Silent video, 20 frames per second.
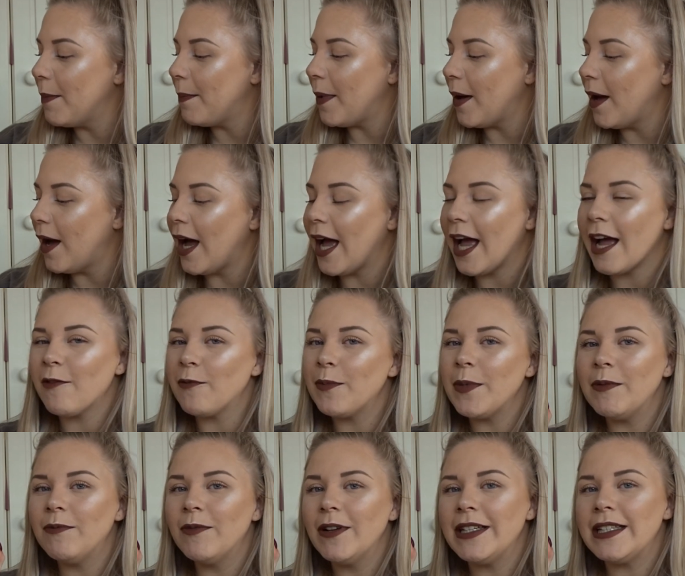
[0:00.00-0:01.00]
But I have
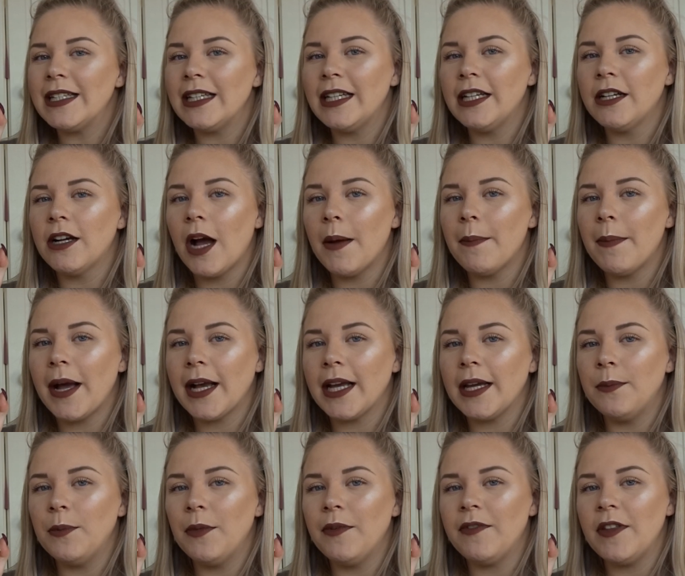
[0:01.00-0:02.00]
been recently going
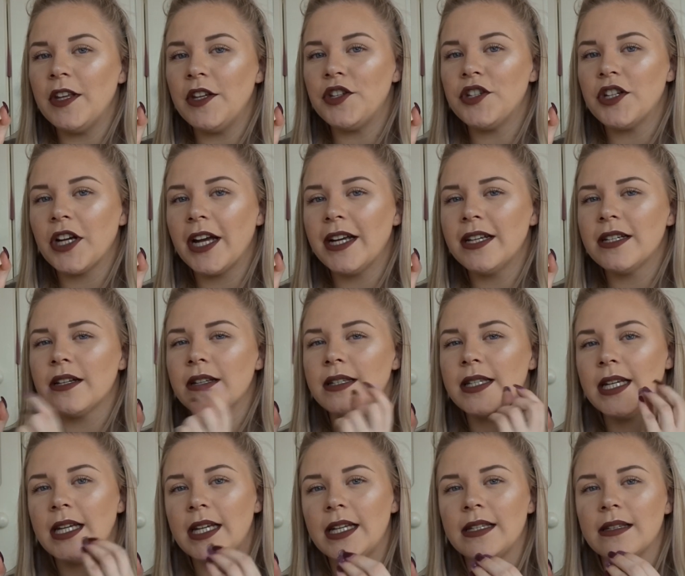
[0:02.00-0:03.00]
back in with this shade
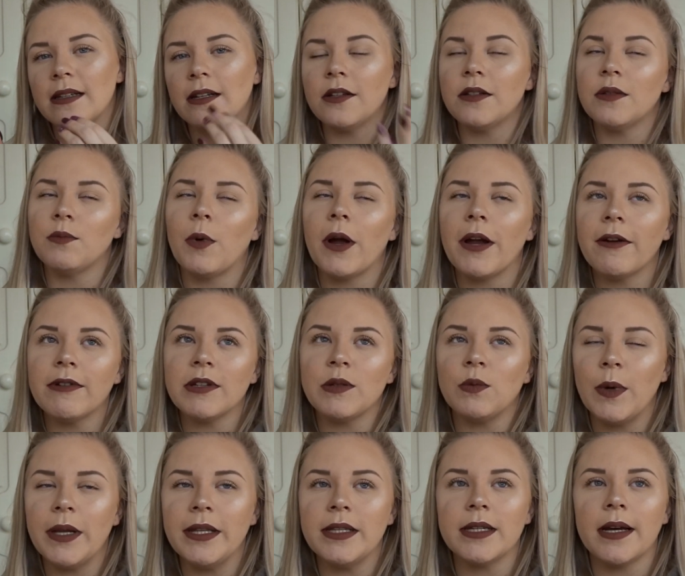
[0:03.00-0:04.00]
because where it's
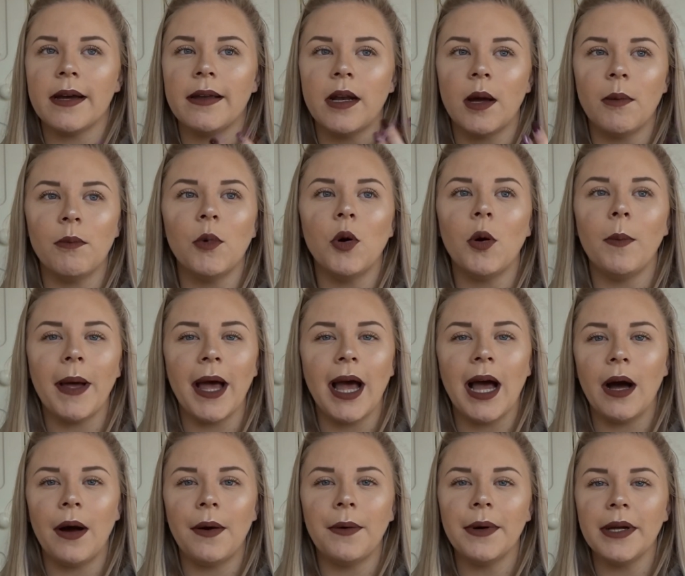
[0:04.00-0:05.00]
winter and I'm more
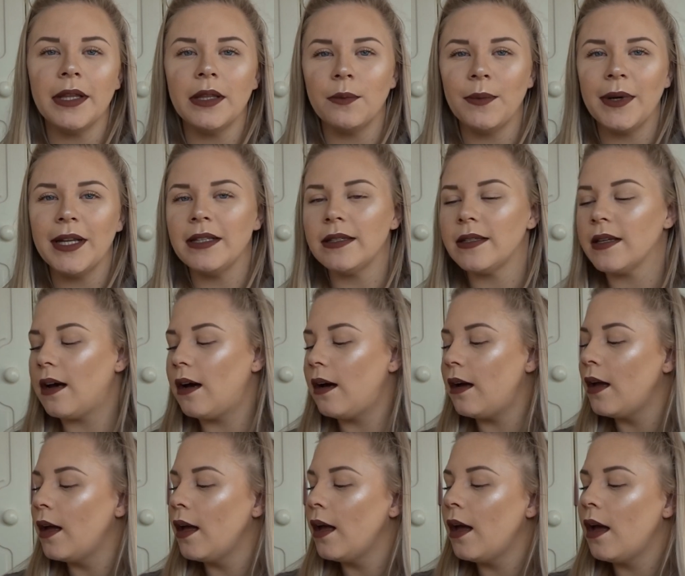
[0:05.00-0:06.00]
pale in the
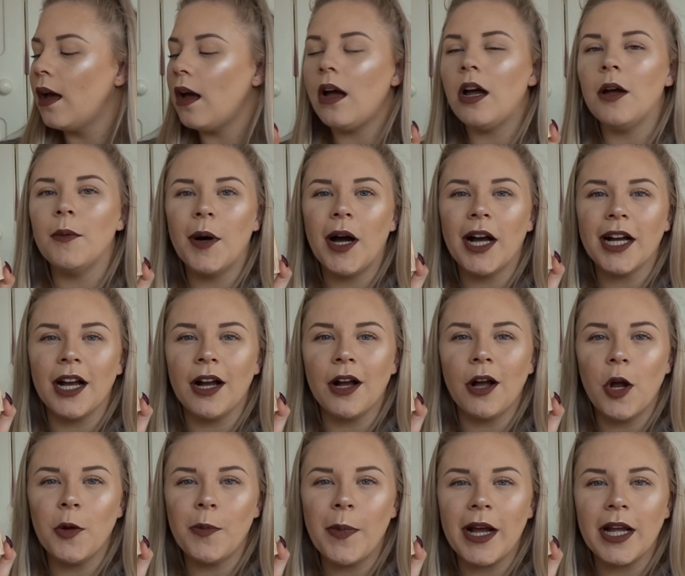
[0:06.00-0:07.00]
winter, I can
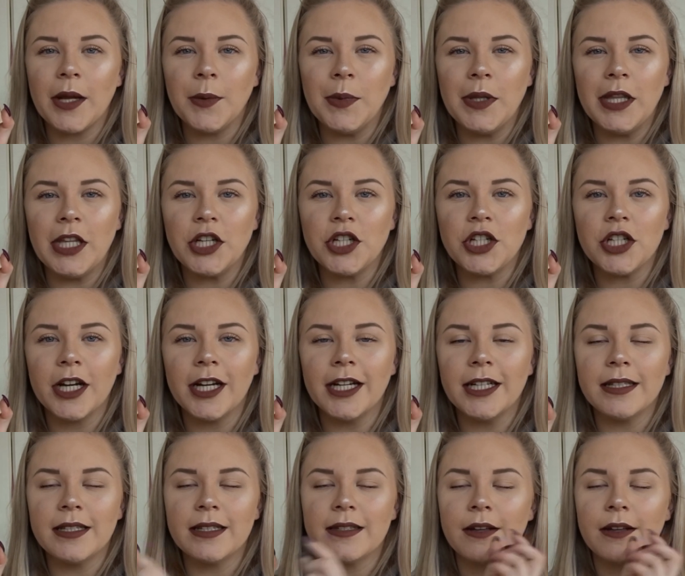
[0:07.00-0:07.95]
go back in with this shade.